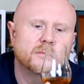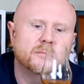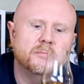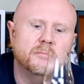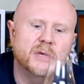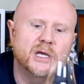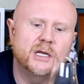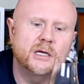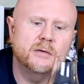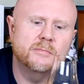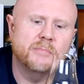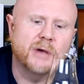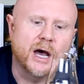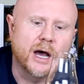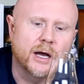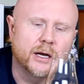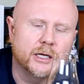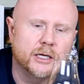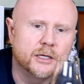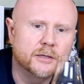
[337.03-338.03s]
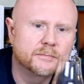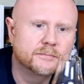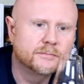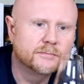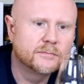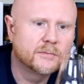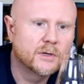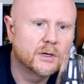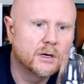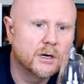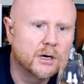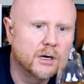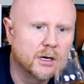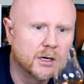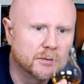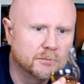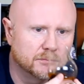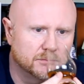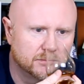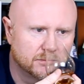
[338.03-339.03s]
Medium body,
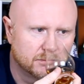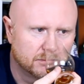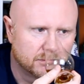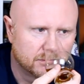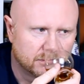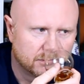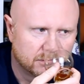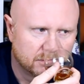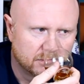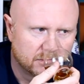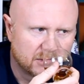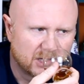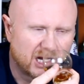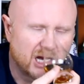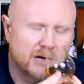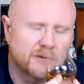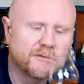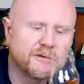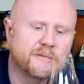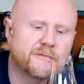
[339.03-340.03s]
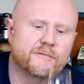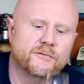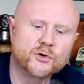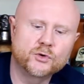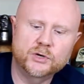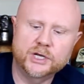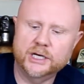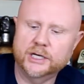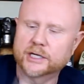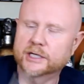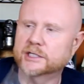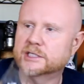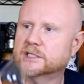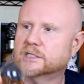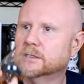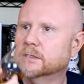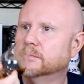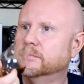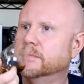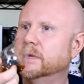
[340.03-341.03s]
kind of a
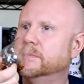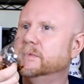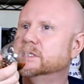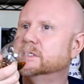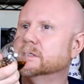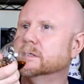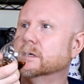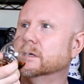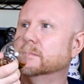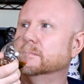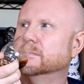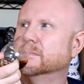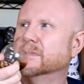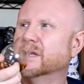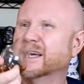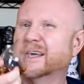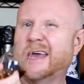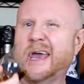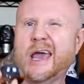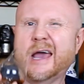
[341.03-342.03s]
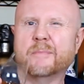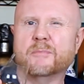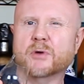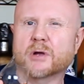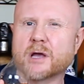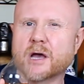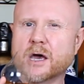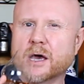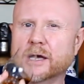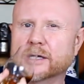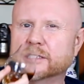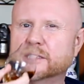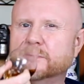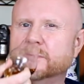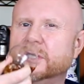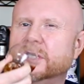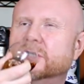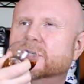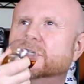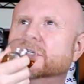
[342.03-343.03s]
fruitiness, maybe some like apricots,
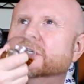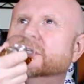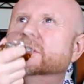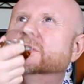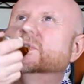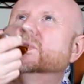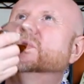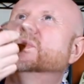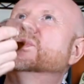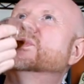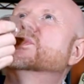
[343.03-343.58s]
peaches,